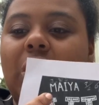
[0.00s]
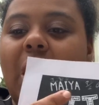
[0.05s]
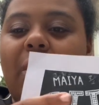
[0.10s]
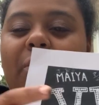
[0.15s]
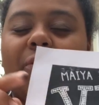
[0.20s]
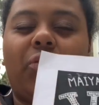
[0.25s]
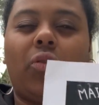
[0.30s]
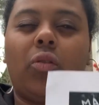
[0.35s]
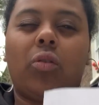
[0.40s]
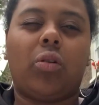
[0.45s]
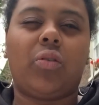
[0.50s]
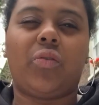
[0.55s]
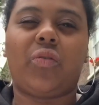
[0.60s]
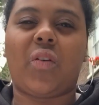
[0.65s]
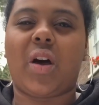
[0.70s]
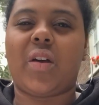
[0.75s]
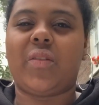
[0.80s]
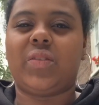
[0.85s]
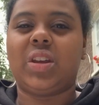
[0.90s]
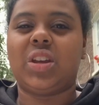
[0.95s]
have 4 or
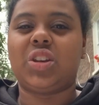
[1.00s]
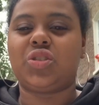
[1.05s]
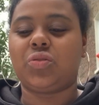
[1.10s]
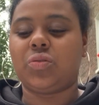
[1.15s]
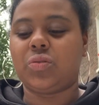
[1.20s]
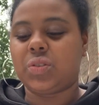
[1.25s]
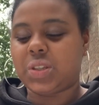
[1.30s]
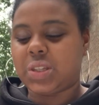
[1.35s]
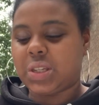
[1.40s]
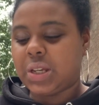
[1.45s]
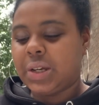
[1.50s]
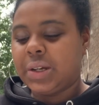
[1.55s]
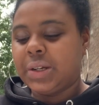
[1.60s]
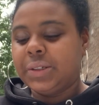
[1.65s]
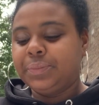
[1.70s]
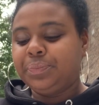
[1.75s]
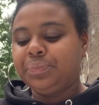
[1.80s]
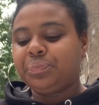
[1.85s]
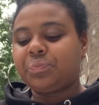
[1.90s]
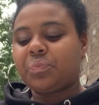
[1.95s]
5 initials.
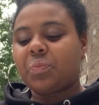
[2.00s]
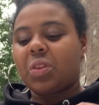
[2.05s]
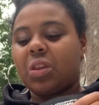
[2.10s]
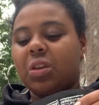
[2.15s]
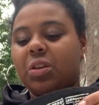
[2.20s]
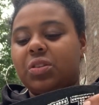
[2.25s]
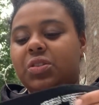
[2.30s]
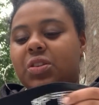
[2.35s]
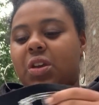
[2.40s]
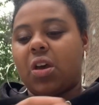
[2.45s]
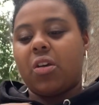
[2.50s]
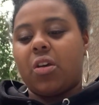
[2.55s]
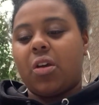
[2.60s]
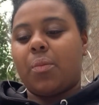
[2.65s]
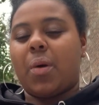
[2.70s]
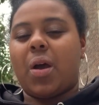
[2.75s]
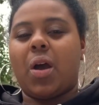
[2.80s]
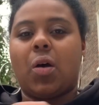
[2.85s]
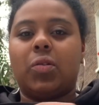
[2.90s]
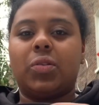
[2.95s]
So
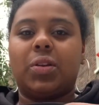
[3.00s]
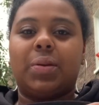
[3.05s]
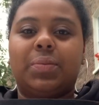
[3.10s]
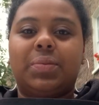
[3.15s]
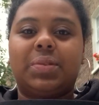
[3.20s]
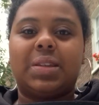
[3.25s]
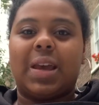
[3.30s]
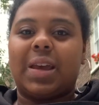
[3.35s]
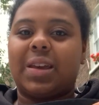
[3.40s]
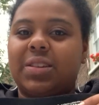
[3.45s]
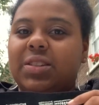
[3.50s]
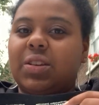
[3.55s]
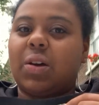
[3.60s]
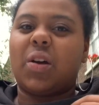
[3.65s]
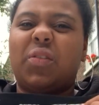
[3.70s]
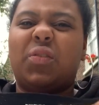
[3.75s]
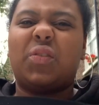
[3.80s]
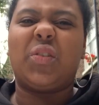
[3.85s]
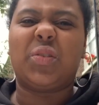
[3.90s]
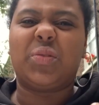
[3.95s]
my whole name's 6, so
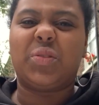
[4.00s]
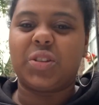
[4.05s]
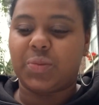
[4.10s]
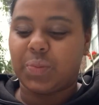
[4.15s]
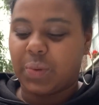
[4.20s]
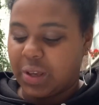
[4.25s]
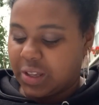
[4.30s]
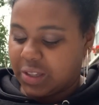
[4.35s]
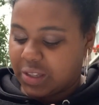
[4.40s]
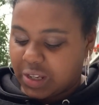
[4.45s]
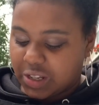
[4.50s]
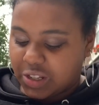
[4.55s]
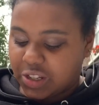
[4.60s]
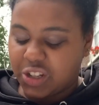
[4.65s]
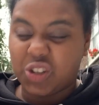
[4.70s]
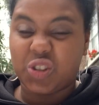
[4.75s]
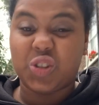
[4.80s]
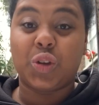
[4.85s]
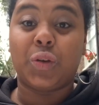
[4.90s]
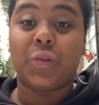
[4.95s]
I thought it'd just be easier to
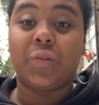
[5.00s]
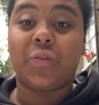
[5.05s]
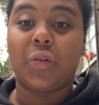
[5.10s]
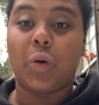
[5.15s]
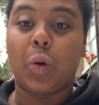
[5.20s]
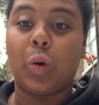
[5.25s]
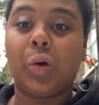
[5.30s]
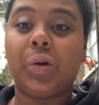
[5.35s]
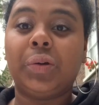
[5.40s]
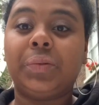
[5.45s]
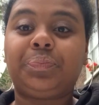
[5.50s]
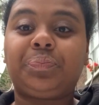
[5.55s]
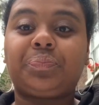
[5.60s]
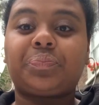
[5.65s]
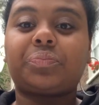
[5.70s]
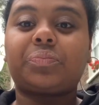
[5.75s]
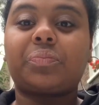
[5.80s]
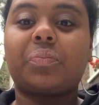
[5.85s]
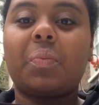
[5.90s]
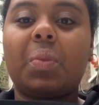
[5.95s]
just do 4.
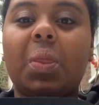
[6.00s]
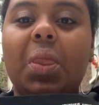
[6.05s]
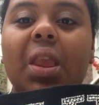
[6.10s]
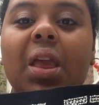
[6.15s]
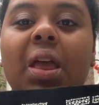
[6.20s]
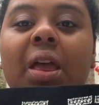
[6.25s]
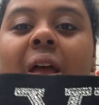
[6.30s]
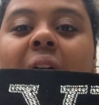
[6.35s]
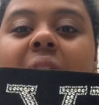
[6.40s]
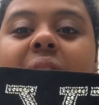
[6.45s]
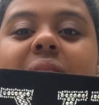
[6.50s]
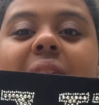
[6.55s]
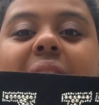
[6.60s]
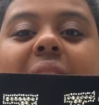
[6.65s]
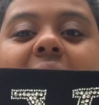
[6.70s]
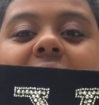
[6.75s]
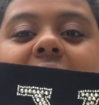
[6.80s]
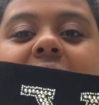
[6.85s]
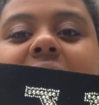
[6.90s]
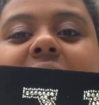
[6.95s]
So
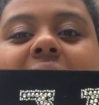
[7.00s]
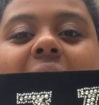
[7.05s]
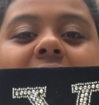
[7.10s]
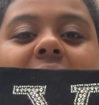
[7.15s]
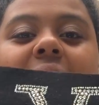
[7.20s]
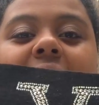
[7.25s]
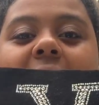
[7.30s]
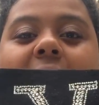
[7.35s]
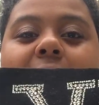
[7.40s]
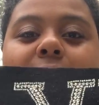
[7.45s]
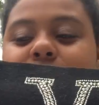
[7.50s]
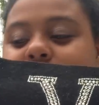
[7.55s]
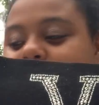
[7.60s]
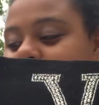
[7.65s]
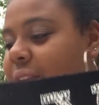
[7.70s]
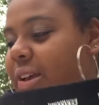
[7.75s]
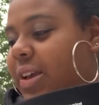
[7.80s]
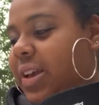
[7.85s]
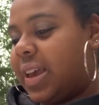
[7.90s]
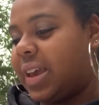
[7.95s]
yeah, that's currently how it's
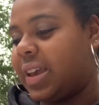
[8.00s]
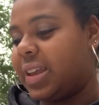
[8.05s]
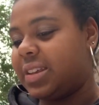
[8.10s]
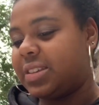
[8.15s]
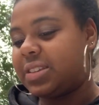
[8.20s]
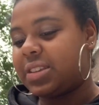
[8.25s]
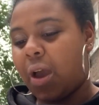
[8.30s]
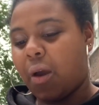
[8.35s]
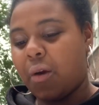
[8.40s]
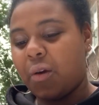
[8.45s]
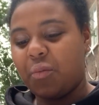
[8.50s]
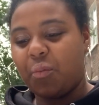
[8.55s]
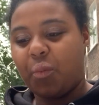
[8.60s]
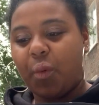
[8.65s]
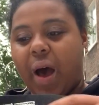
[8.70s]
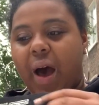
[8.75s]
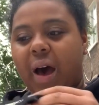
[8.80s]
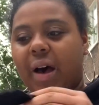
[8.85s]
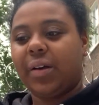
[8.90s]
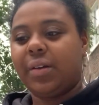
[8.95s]
looking. It's going
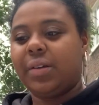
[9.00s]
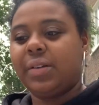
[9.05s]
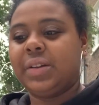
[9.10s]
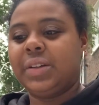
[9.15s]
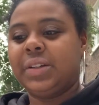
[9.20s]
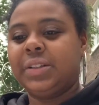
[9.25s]
well.